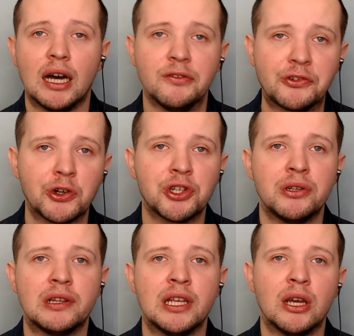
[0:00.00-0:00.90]

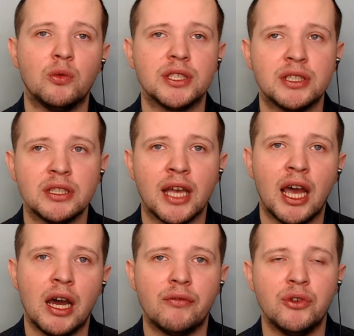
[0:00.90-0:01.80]
Unfortunately, we still
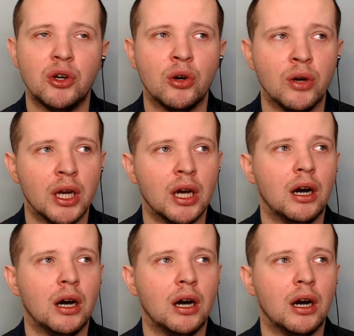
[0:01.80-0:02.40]
have no